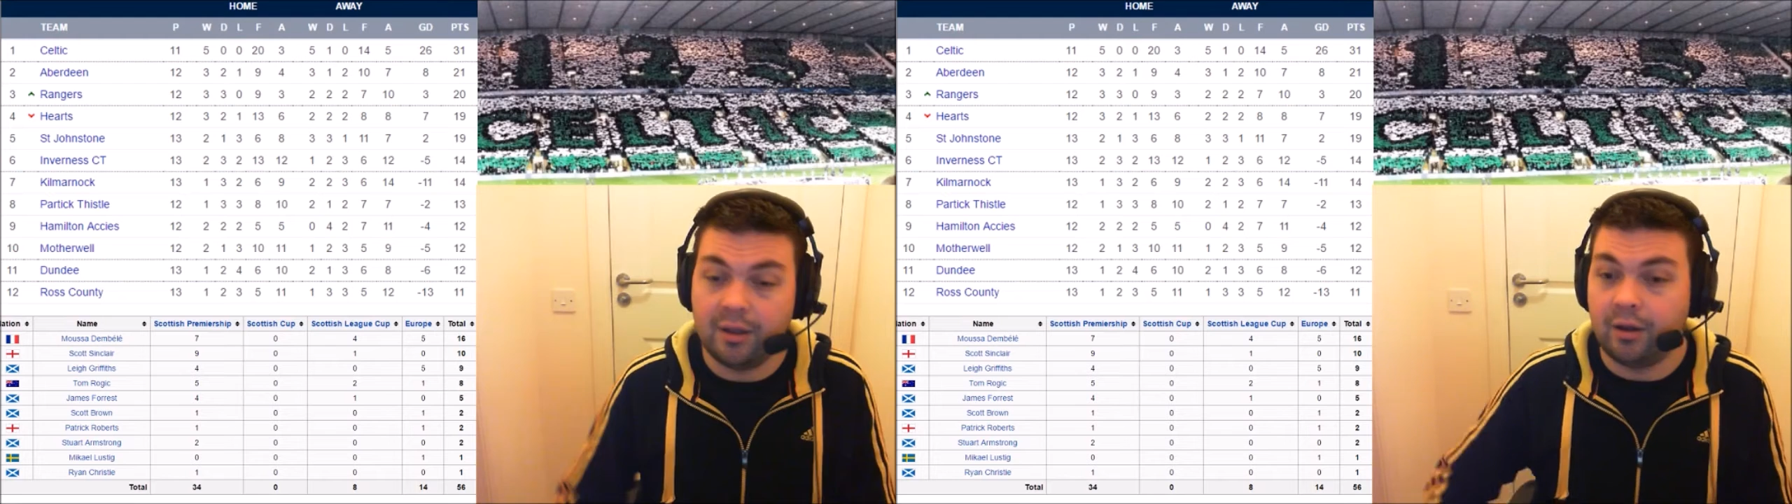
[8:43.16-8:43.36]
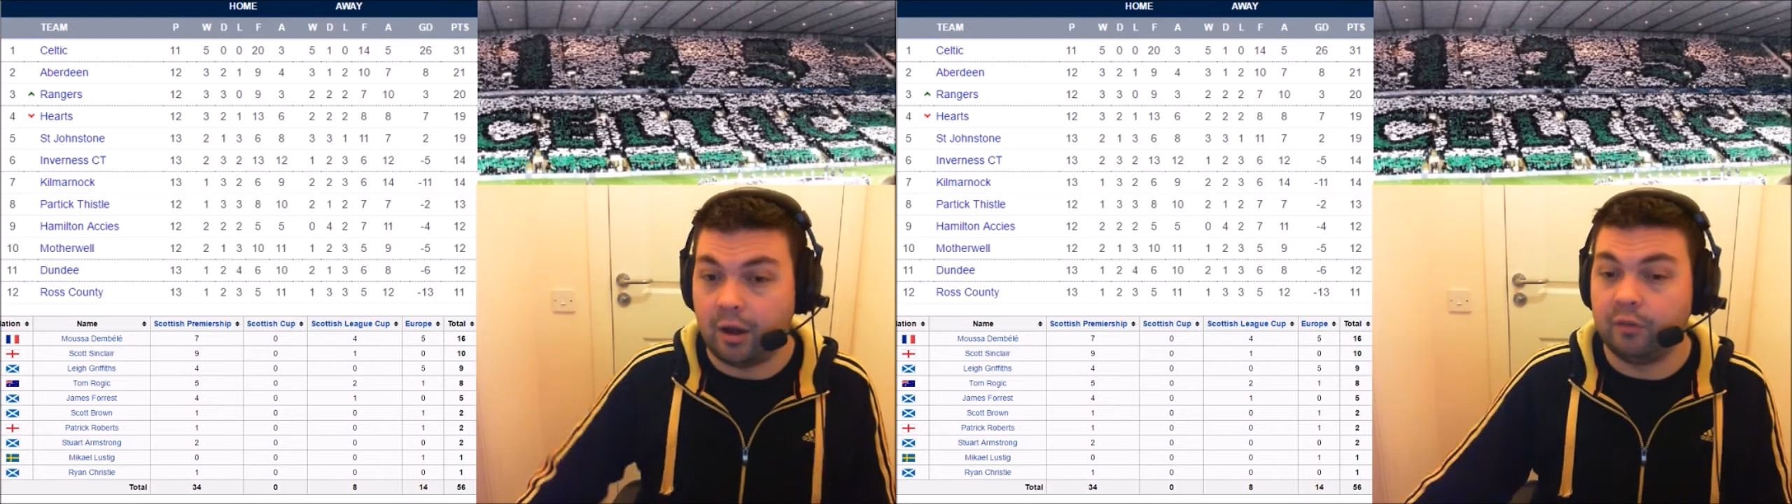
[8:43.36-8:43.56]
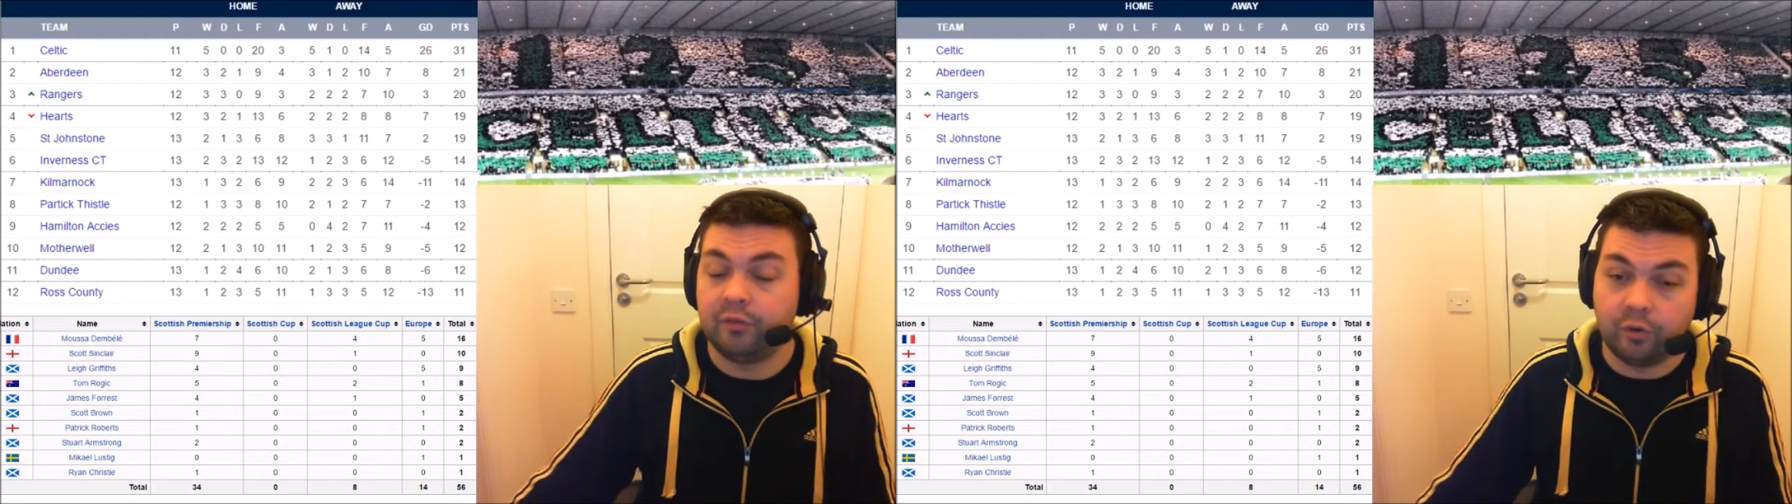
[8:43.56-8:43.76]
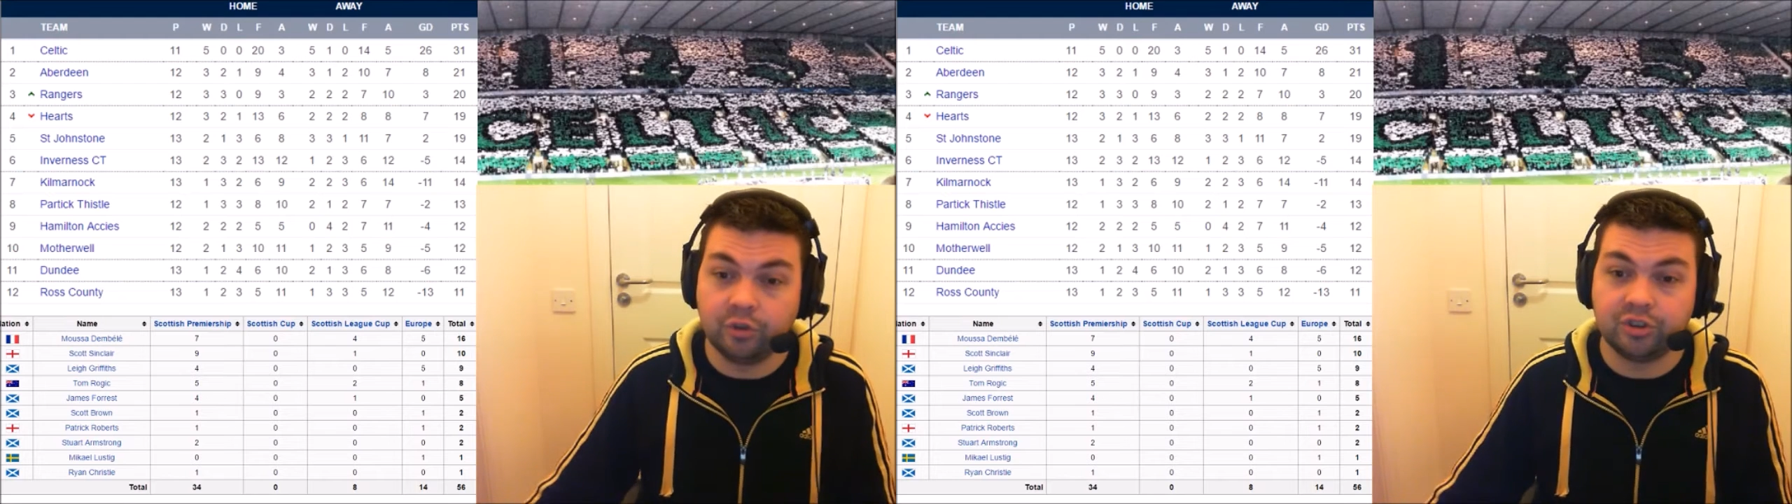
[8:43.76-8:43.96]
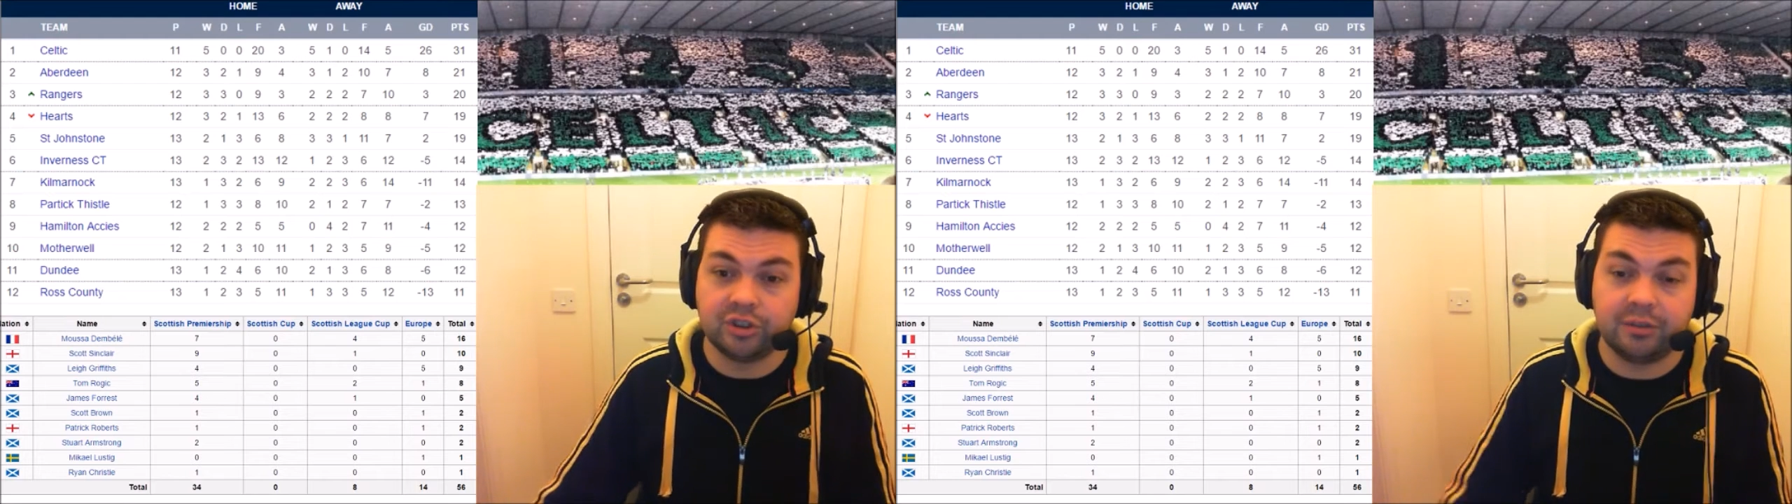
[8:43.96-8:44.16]

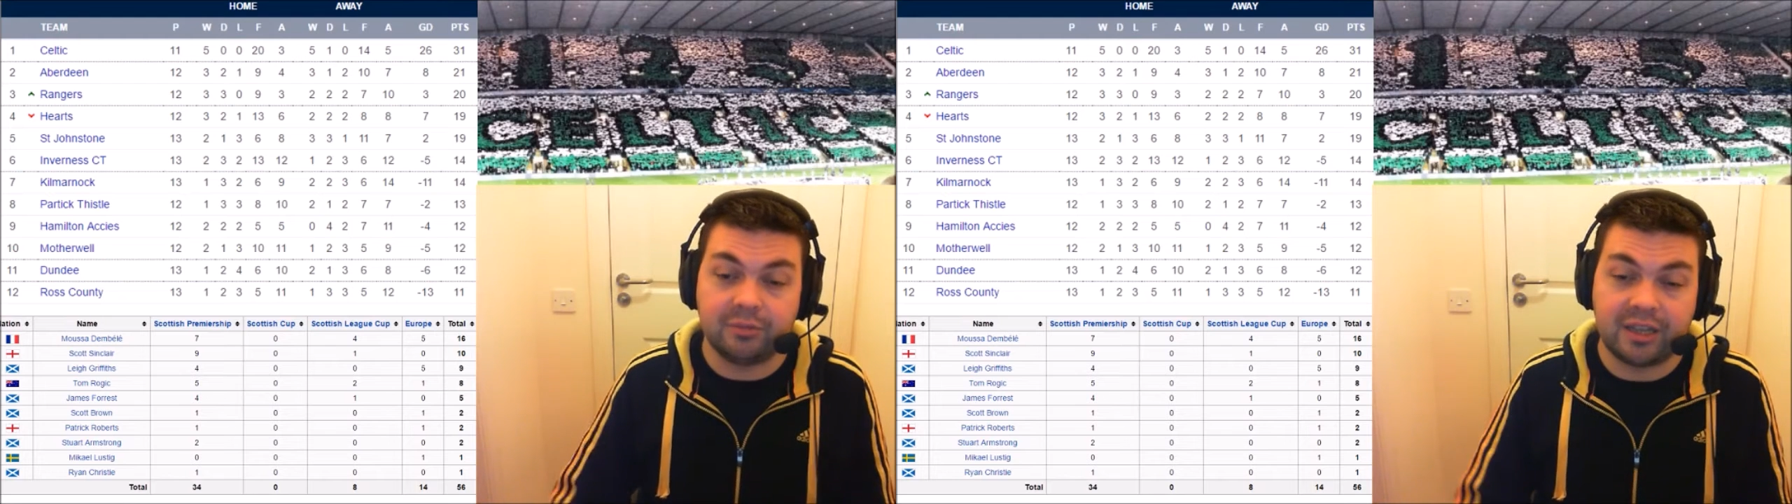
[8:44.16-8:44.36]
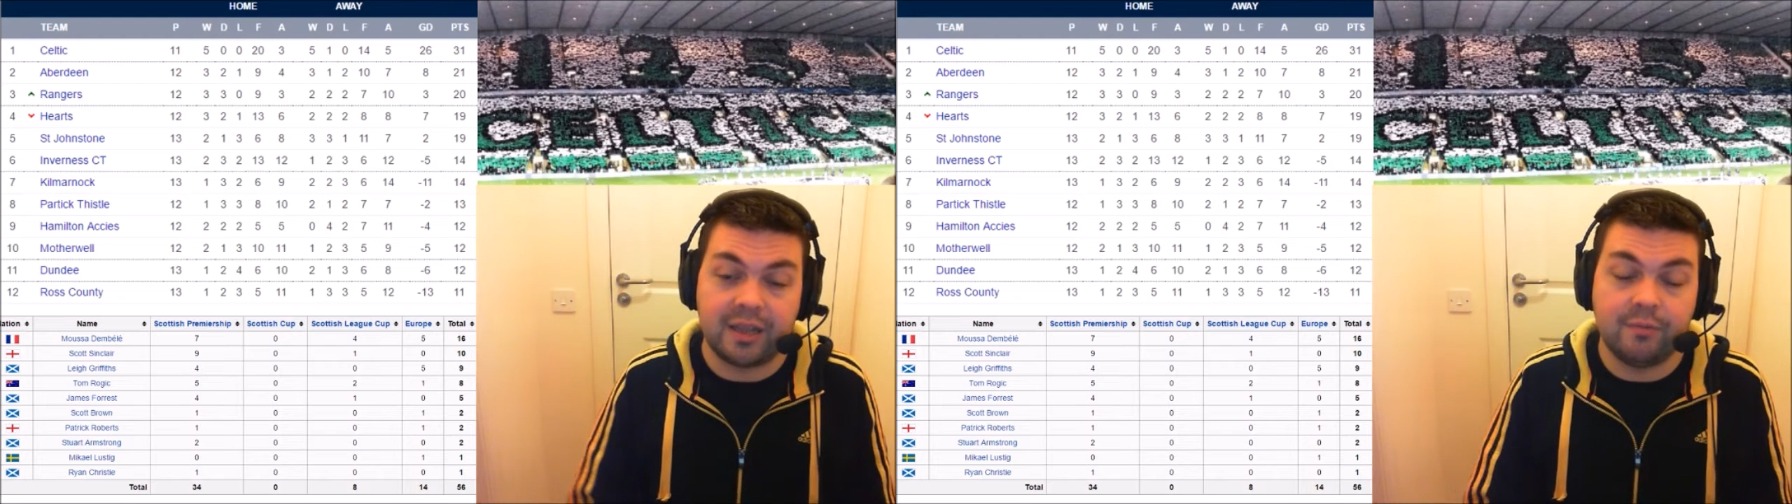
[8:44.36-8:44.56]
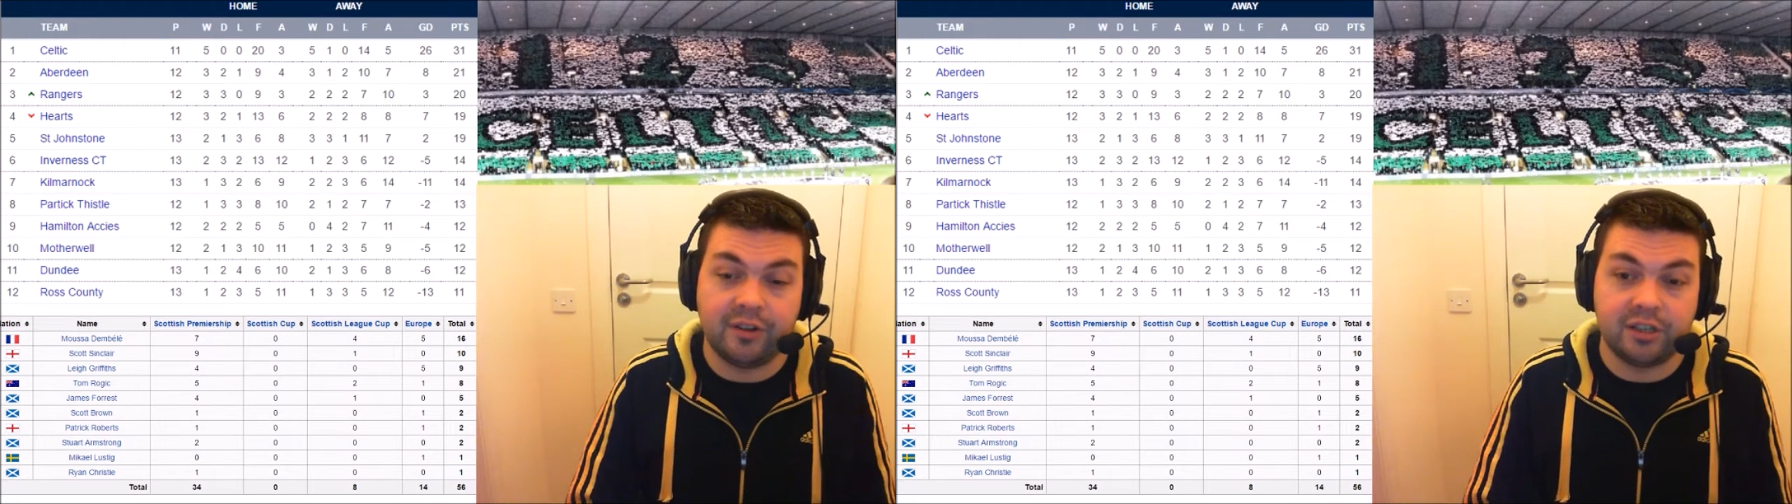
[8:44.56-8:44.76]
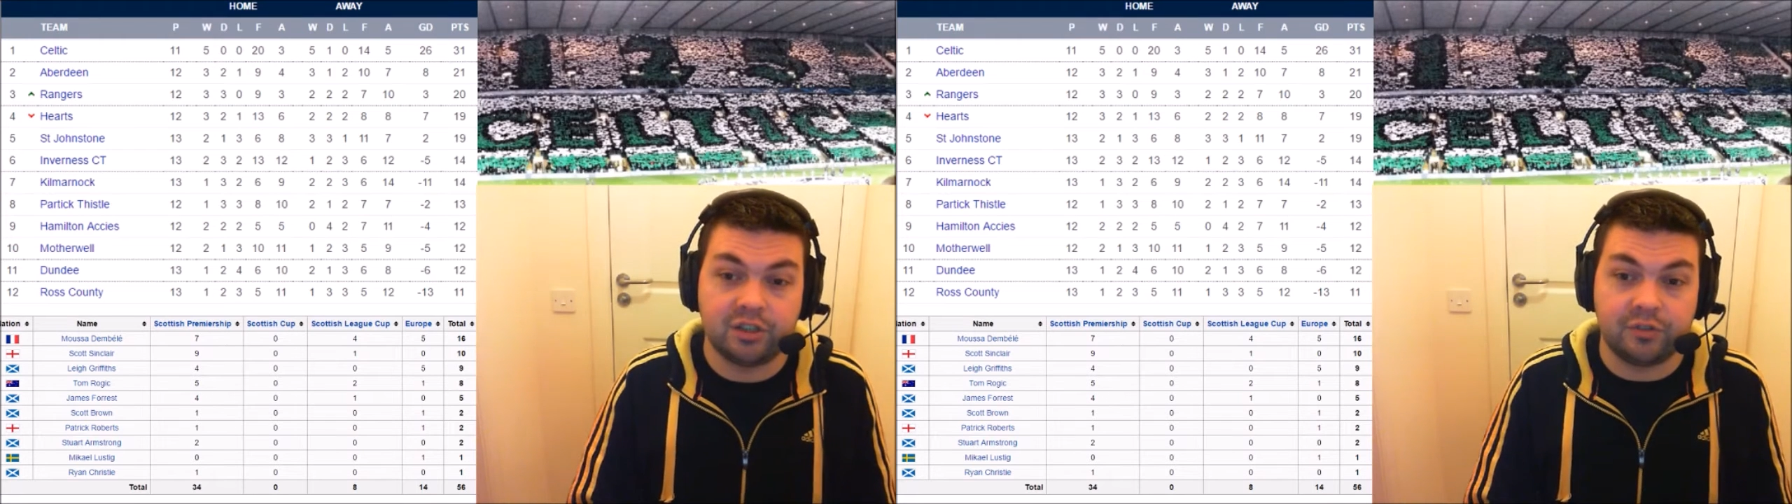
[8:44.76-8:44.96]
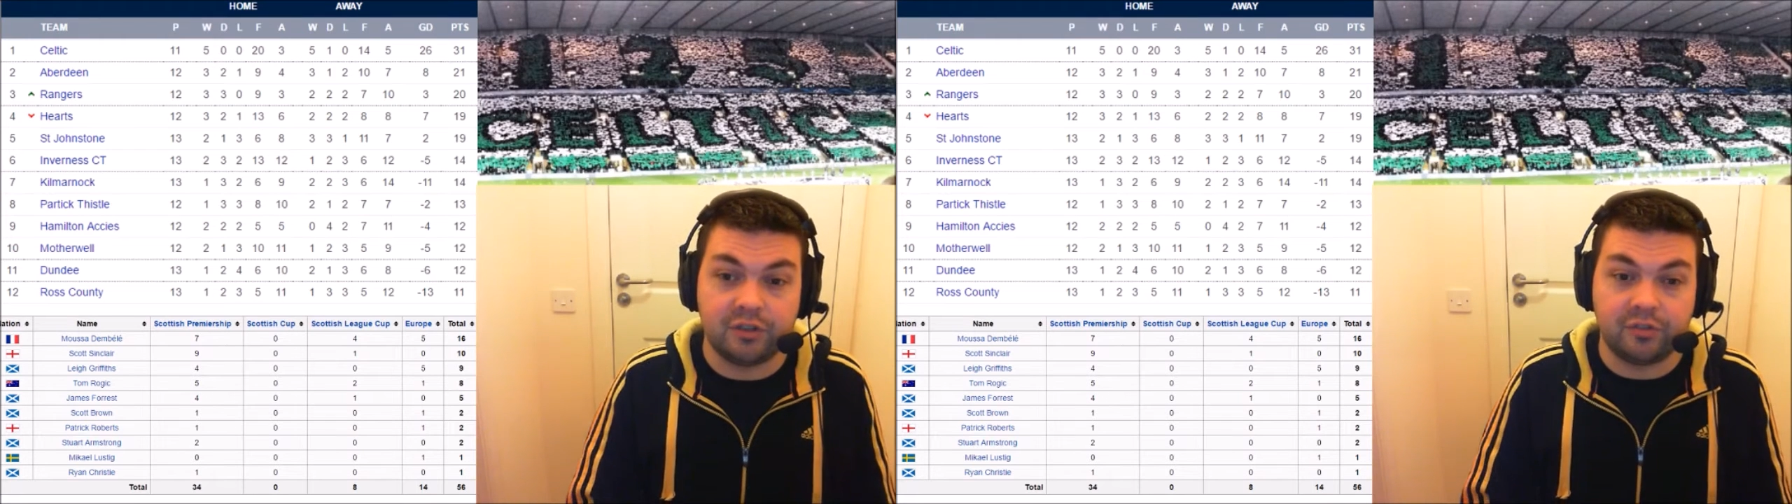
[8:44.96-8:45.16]
Unfortunately, the game
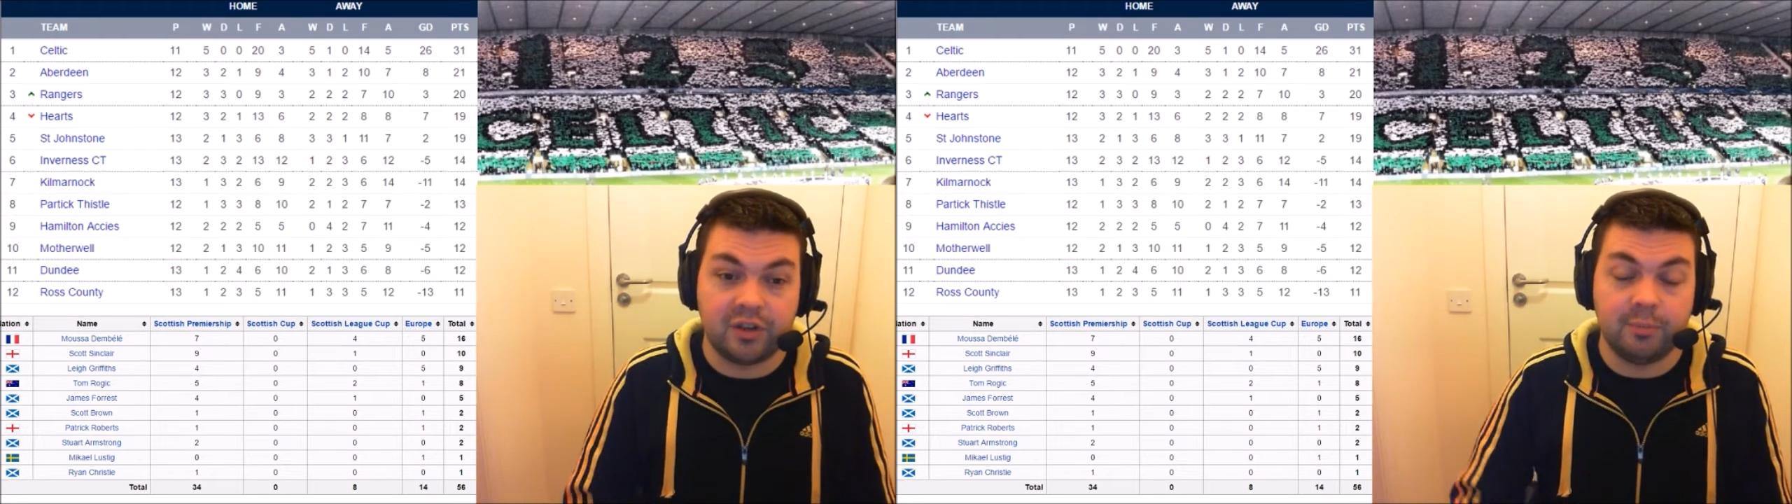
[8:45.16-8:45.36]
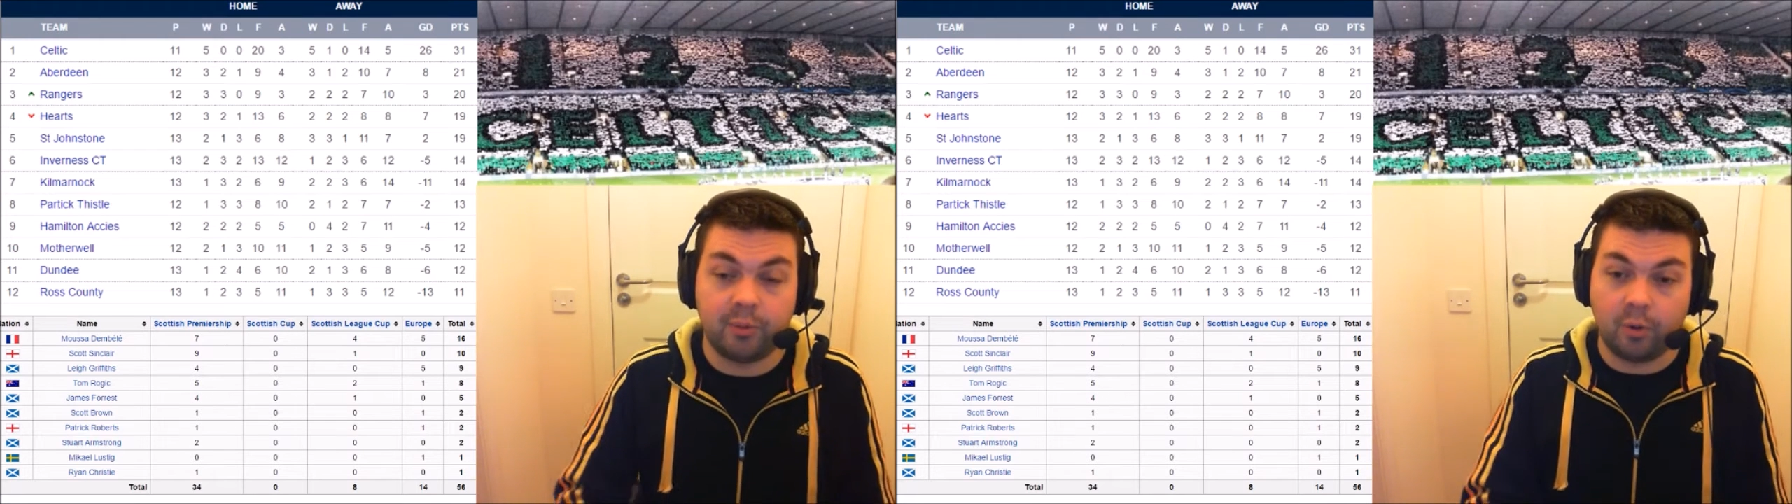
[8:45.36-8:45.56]
finished 3-3,